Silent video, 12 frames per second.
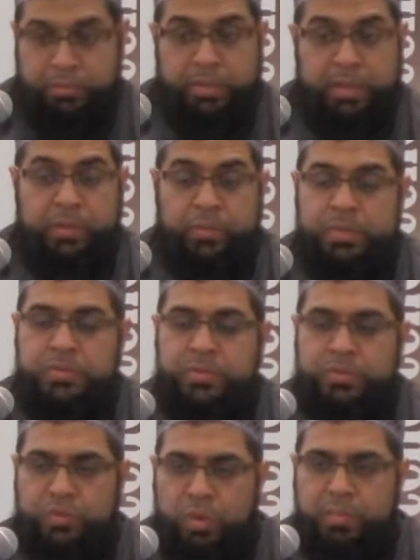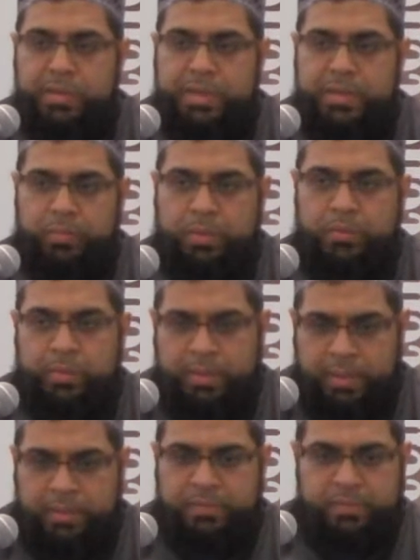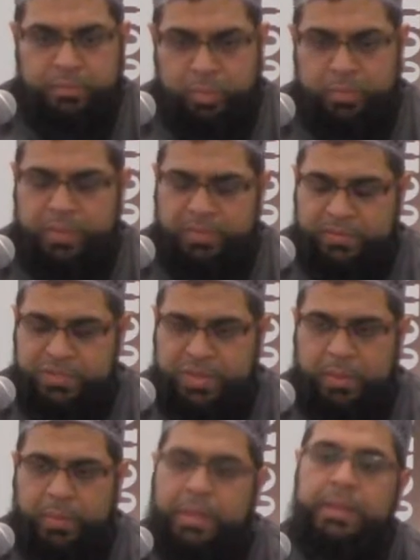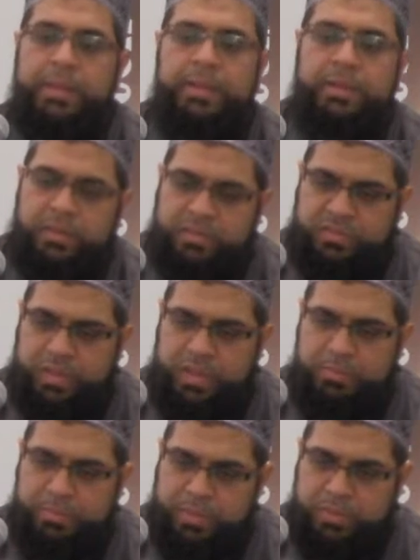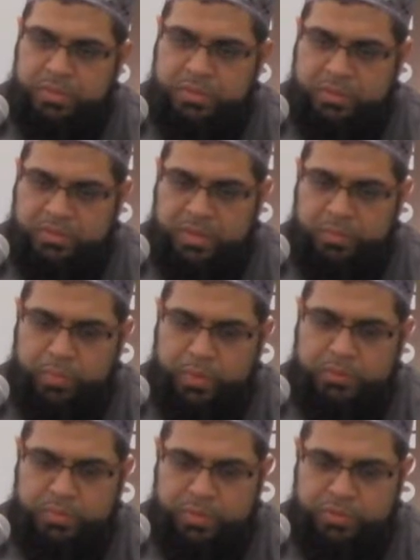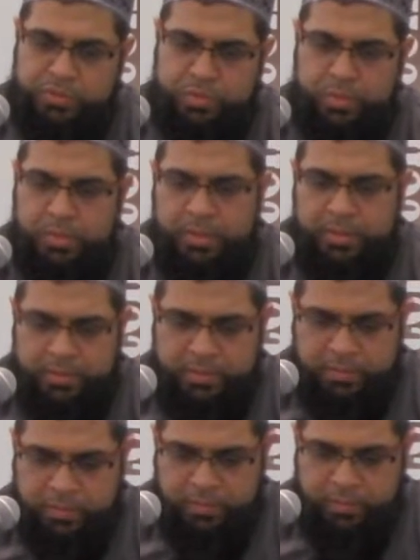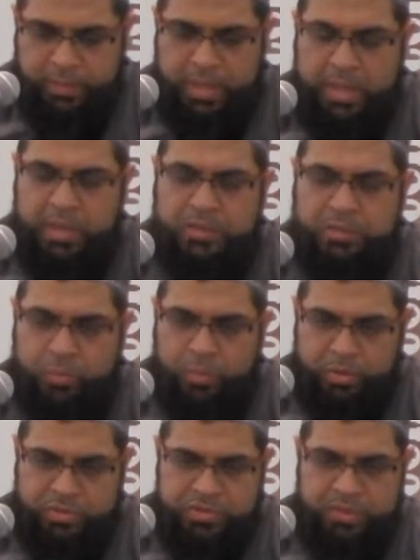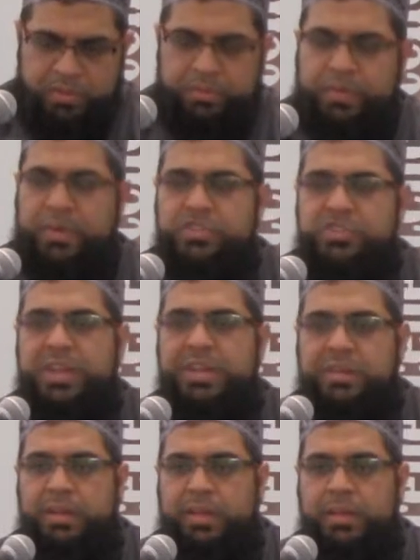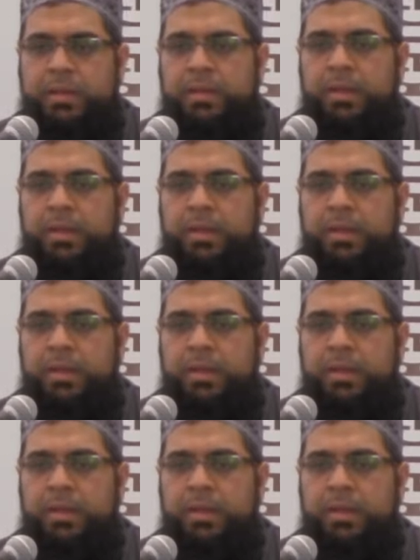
like we do normally when we have a shower, the same method, the same way, to ensure that the hair is washed very gently,